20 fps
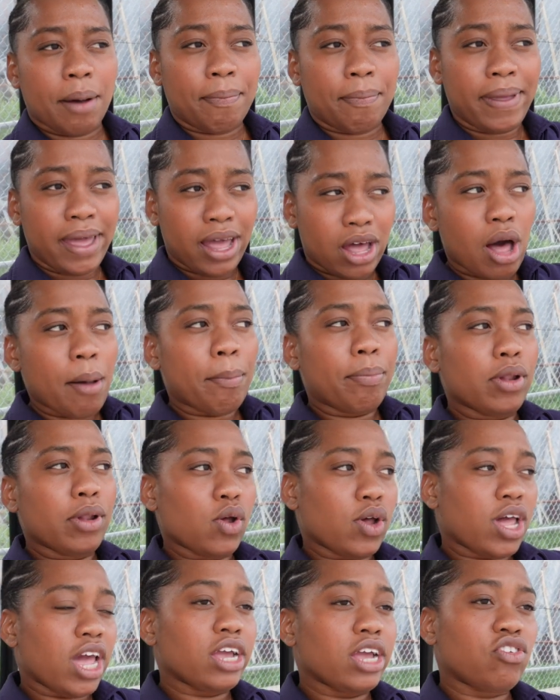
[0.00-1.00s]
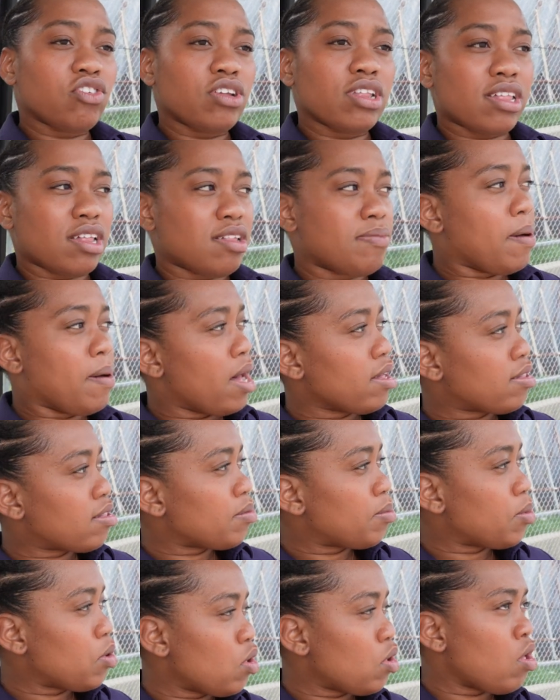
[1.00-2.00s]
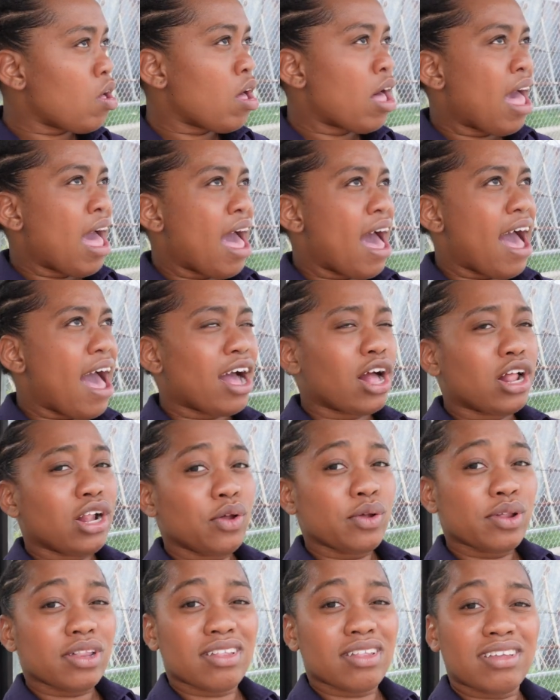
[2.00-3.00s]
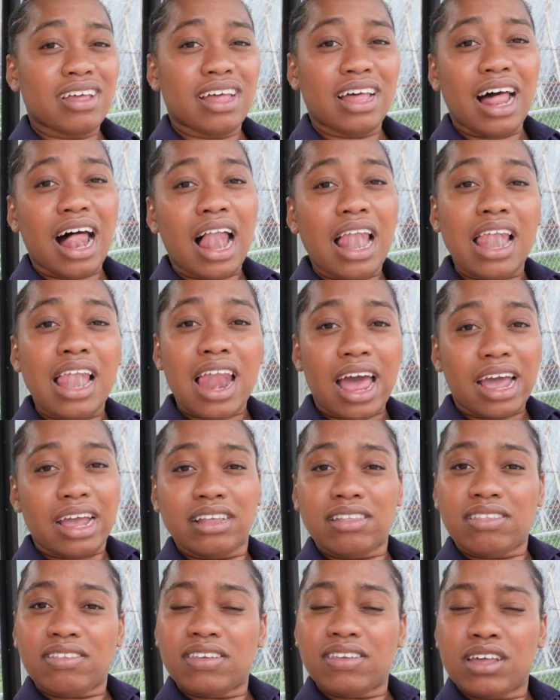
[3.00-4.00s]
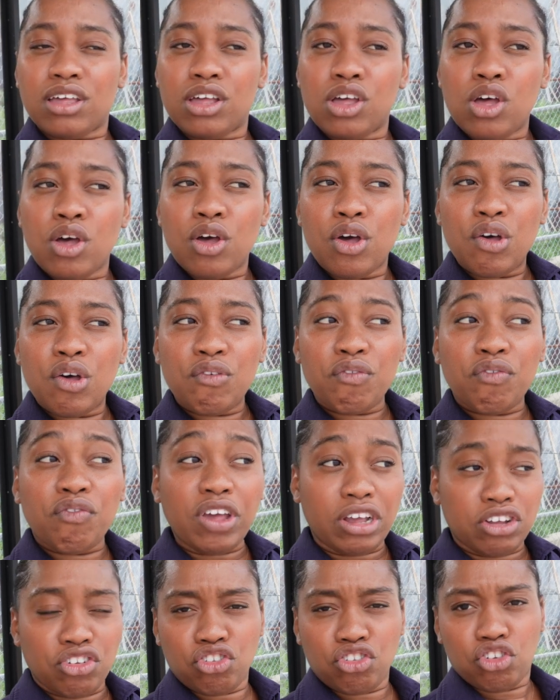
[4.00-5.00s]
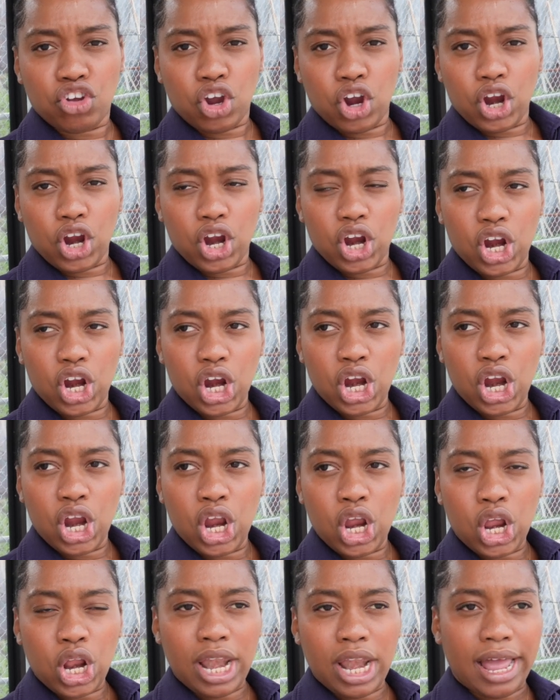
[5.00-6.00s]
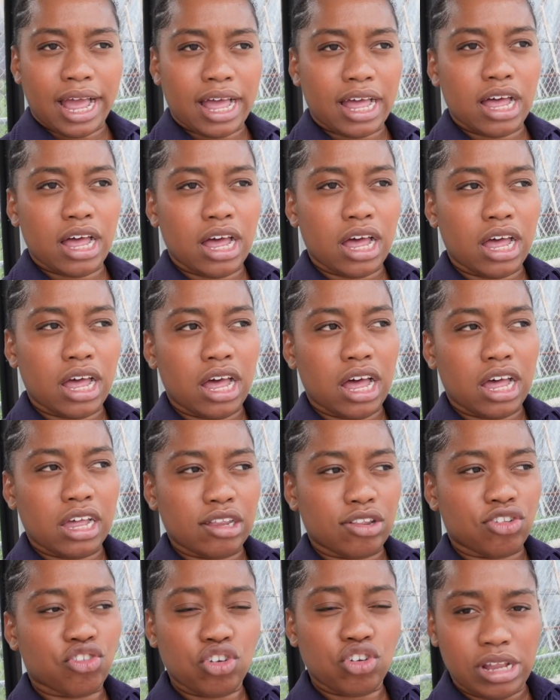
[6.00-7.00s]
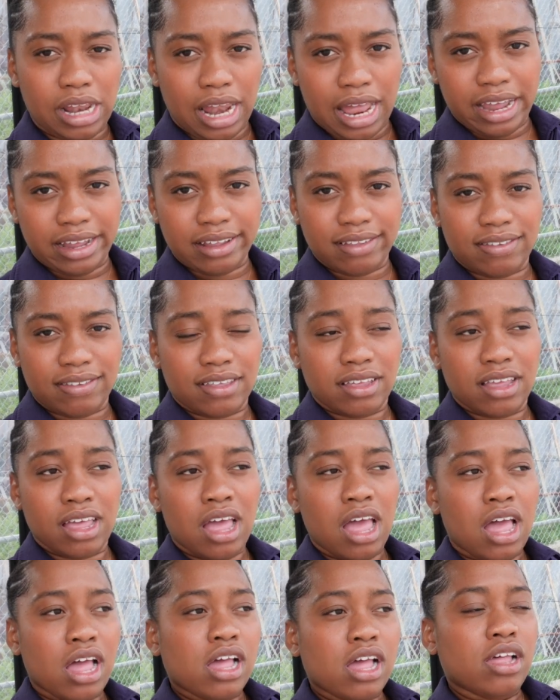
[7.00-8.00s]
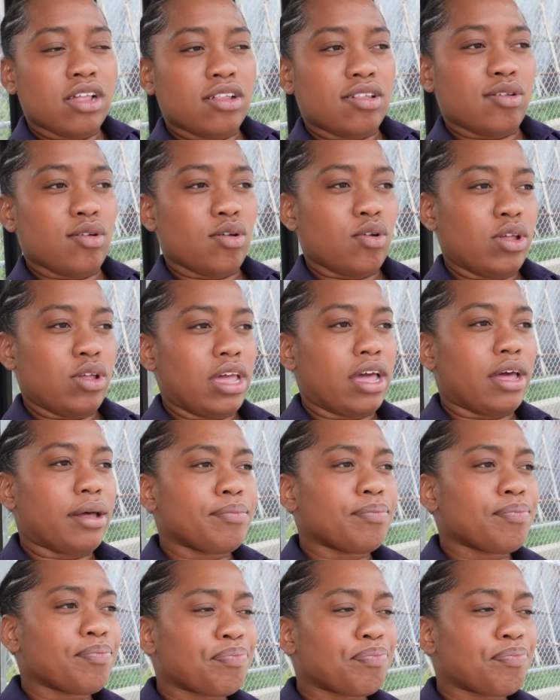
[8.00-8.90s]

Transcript: pickup locations as possible and close to a light fixture like a, a street light so yeah